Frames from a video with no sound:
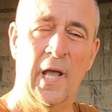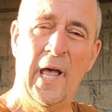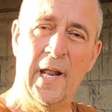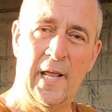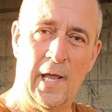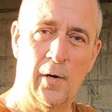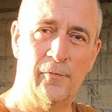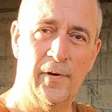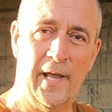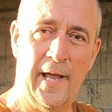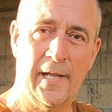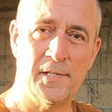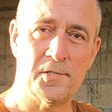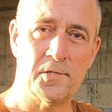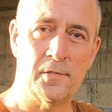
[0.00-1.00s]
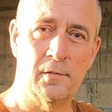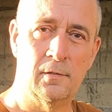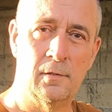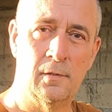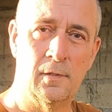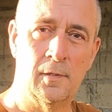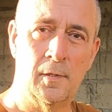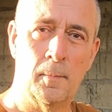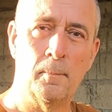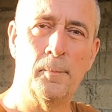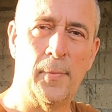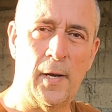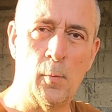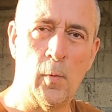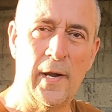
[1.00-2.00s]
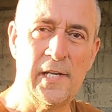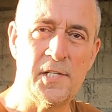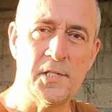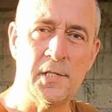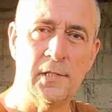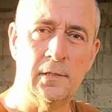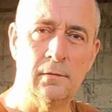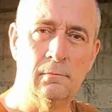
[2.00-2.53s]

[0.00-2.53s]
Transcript: and it helpfully adds by weight.